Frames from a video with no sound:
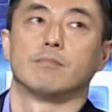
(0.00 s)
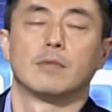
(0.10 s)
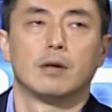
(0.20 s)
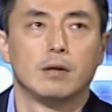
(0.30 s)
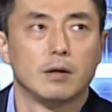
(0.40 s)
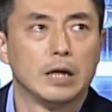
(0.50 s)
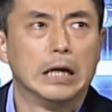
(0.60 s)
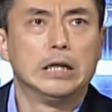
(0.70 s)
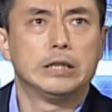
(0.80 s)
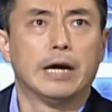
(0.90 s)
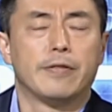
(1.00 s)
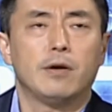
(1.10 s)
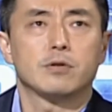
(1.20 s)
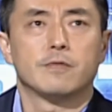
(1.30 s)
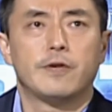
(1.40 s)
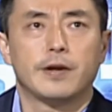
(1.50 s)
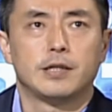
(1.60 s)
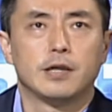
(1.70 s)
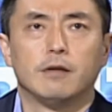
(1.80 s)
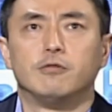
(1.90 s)
Mm. Yeah, that was a
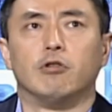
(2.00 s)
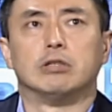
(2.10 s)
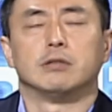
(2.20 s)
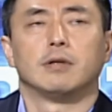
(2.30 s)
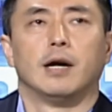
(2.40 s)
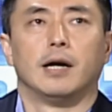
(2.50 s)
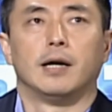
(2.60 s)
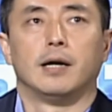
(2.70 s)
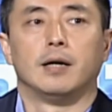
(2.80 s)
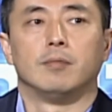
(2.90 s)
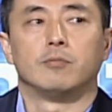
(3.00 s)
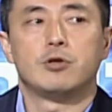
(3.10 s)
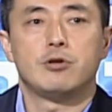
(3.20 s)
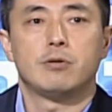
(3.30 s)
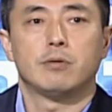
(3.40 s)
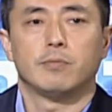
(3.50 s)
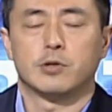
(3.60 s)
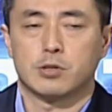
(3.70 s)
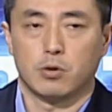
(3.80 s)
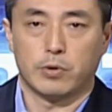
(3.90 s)
very tough one. Uh, mm. We knew it
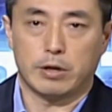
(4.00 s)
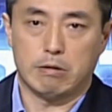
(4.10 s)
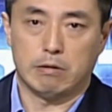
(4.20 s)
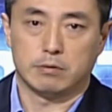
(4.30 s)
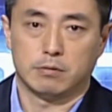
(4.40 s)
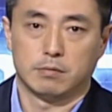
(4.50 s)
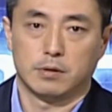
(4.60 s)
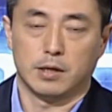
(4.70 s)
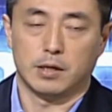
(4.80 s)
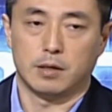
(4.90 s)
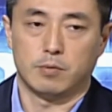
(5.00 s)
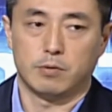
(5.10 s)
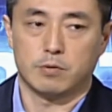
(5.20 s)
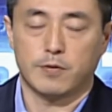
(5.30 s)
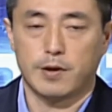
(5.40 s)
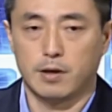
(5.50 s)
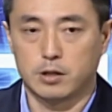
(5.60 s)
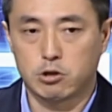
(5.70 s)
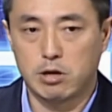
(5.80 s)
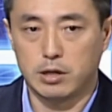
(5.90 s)
was going on, uh, yes. uh, but it was very
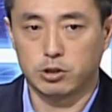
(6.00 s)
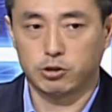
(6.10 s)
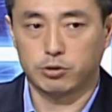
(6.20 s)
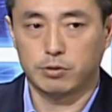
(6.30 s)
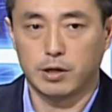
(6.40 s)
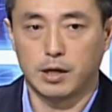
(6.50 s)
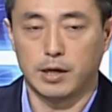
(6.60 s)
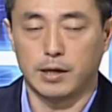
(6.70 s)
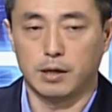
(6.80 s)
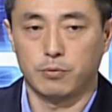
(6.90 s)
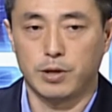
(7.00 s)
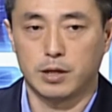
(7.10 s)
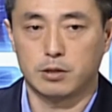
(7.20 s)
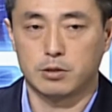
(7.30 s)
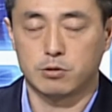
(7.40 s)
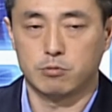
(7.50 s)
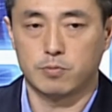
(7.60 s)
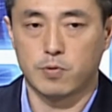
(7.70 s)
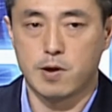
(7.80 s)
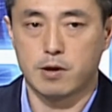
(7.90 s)
hush hush. Yeah. Uh, we had to
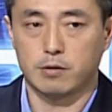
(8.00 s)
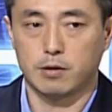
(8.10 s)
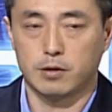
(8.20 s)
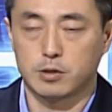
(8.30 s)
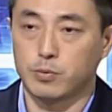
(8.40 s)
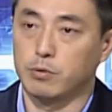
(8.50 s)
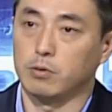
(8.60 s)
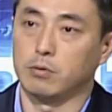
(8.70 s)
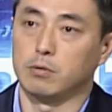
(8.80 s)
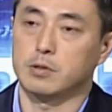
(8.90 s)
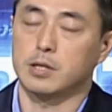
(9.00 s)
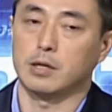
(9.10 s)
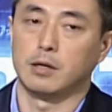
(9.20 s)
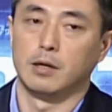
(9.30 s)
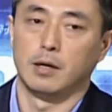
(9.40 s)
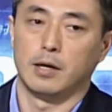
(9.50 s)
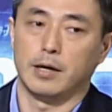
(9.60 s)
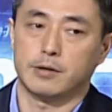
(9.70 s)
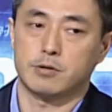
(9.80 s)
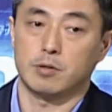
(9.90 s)
snoop around hospitals and
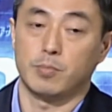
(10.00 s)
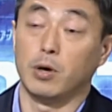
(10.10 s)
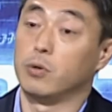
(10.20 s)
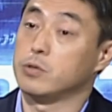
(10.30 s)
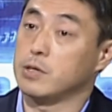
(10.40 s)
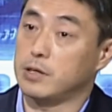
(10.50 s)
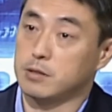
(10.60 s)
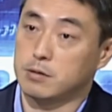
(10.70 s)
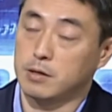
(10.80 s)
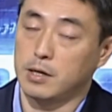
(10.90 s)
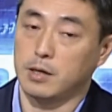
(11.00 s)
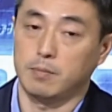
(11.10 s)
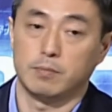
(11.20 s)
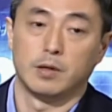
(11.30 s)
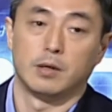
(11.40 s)
actually pose as um,